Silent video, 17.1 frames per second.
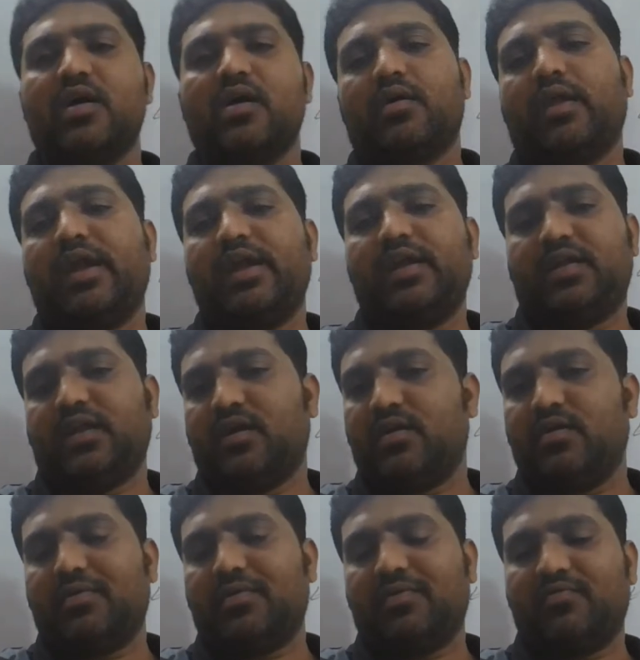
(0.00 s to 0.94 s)
right,
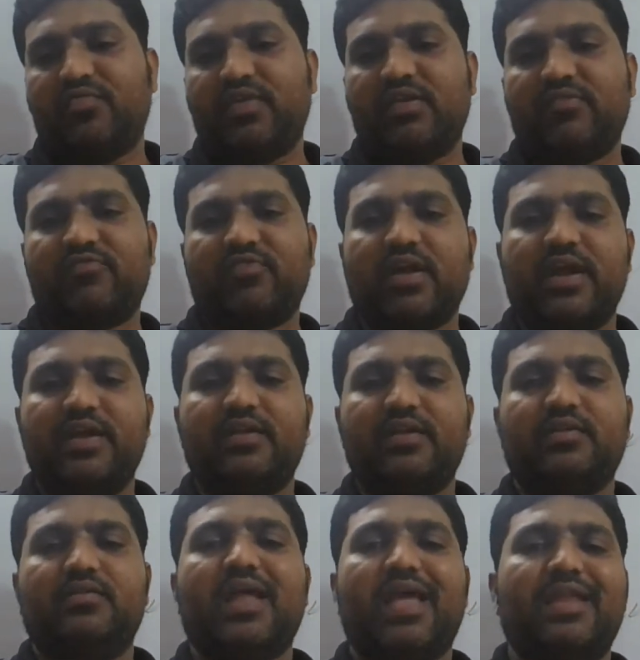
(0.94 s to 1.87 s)

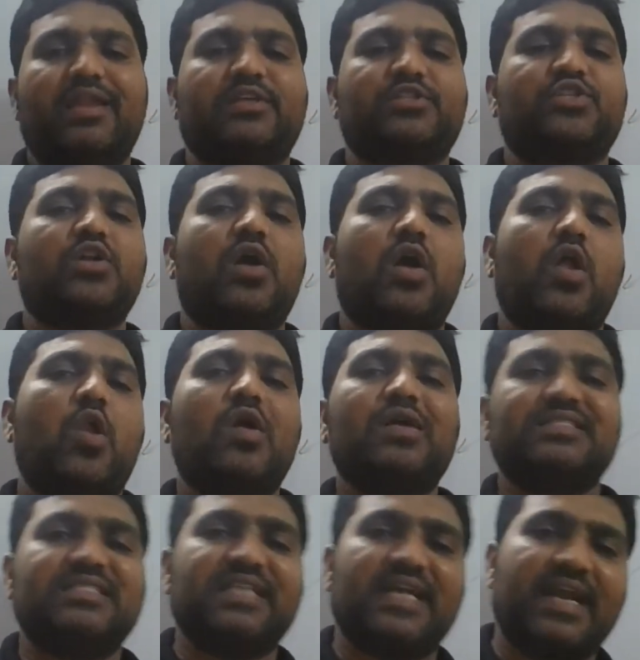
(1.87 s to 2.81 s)
waveguide direction
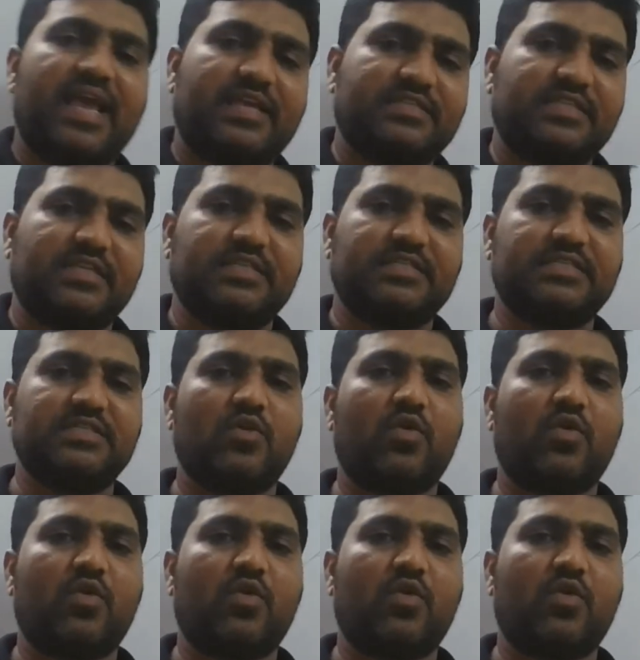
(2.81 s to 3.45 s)
along z-axis.